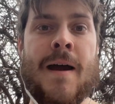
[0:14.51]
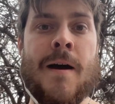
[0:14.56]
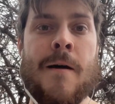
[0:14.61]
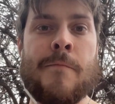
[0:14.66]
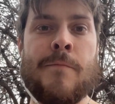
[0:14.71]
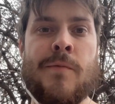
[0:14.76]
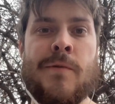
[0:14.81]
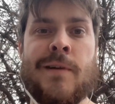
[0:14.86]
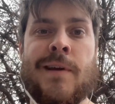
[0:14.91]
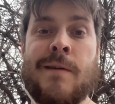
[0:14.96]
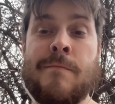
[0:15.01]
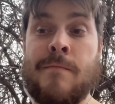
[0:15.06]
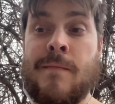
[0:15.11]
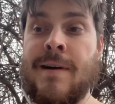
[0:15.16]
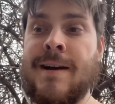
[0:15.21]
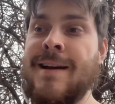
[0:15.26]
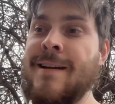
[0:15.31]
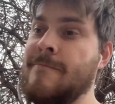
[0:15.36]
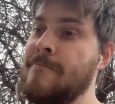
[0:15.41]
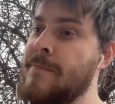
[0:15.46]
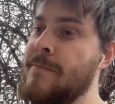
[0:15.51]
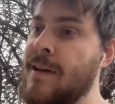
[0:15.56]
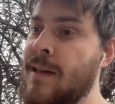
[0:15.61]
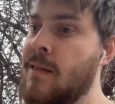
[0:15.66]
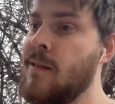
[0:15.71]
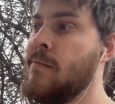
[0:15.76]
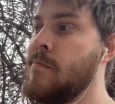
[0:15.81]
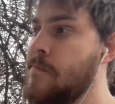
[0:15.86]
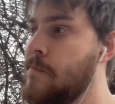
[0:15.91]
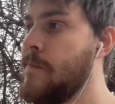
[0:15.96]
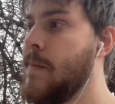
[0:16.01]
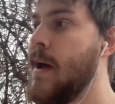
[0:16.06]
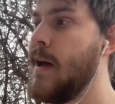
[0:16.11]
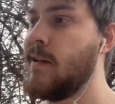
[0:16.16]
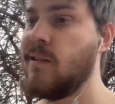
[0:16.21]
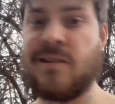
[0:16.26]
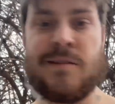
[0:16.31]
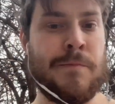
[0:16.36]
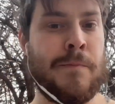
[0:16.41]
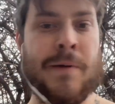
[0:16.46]
upbringing might be the
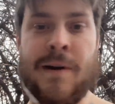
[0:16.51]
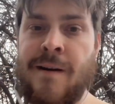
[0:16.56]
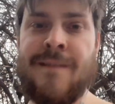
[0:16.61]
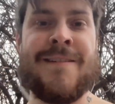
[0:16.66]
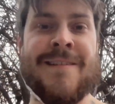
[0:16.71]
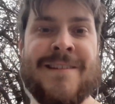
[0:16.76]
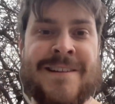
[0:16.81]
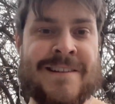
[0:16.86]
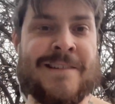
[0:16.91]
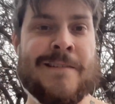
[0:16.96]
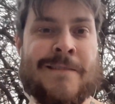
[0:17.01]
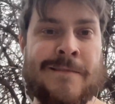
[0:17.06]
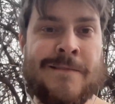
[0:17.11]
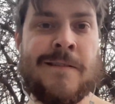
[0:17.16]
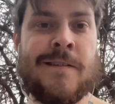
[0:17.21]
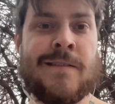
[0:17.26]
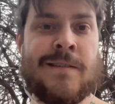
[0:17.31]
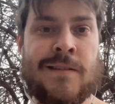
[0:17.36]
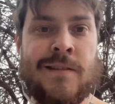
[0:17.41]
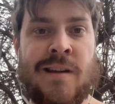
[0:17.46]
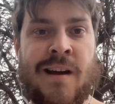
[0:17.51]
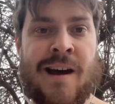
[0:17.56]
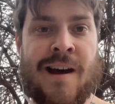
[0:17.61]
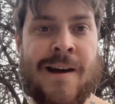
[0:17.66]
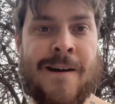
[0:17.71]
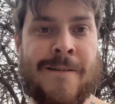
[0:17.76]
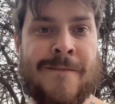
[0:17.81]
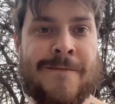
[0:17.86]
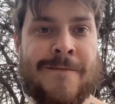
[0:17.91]
best parenting style.